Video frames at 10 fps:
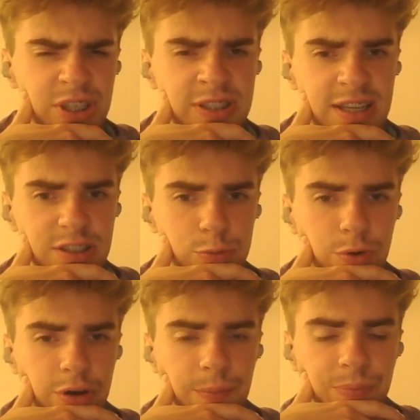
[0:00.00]
doesn't
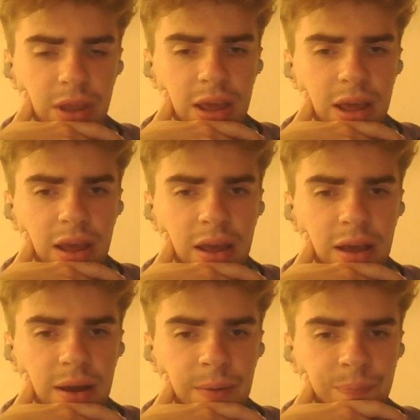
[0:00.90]
work.
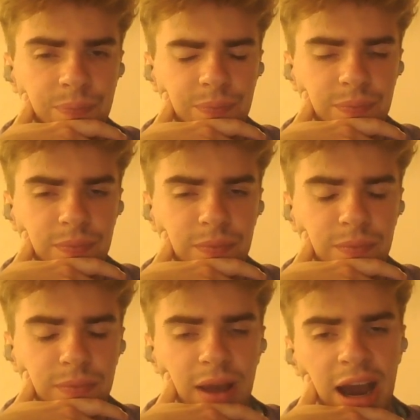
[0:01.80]

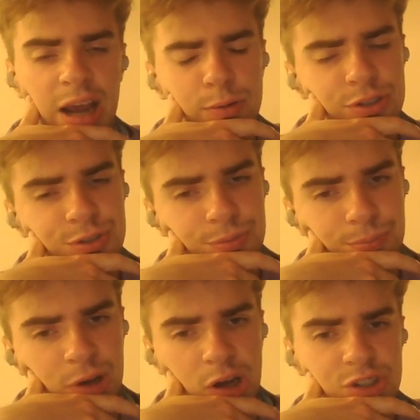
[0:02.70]
I was
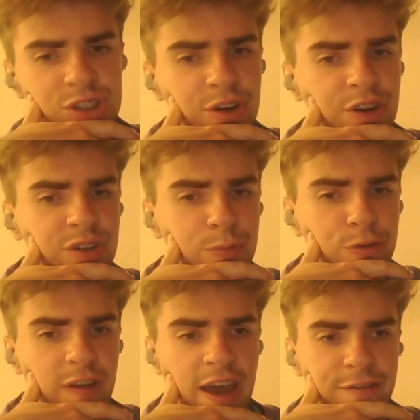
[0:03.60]
considering the
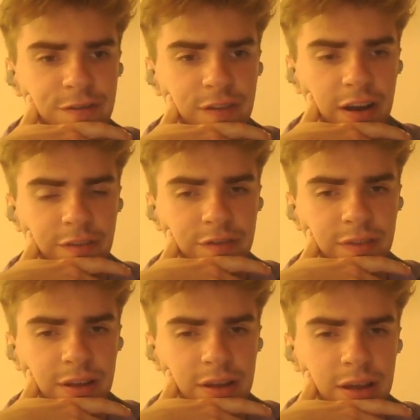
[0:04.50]
move f5,
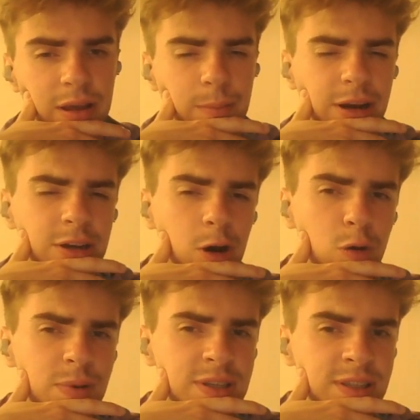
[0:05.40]
but it
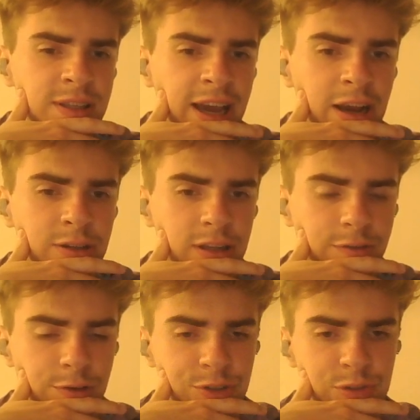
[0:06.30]
opens the diagonal
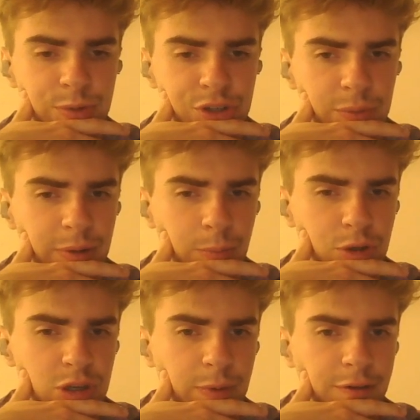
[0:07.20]
for this bishop, and
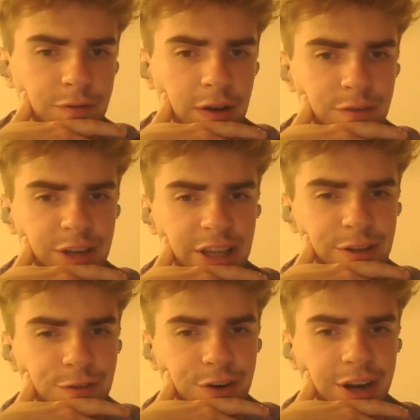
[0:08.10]
bishop f5, knight
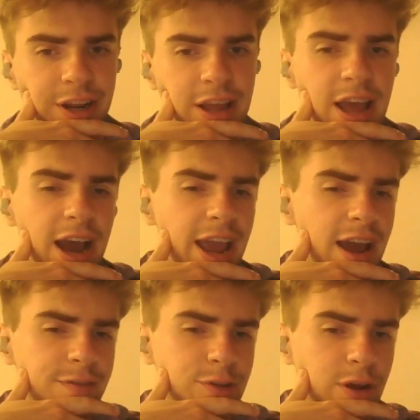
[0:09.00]
e3. I
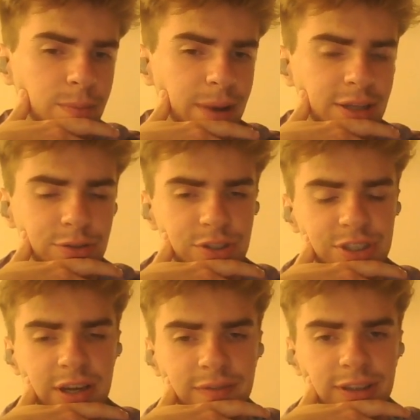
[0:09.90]
have to come back to
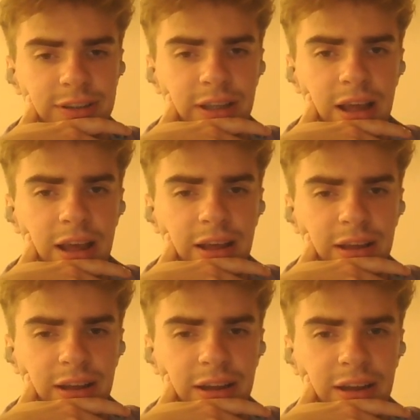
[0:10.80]
d7.
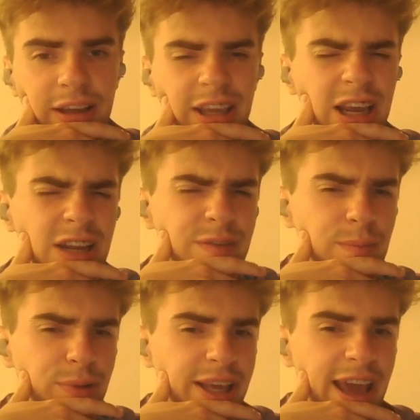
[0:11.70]
He can even play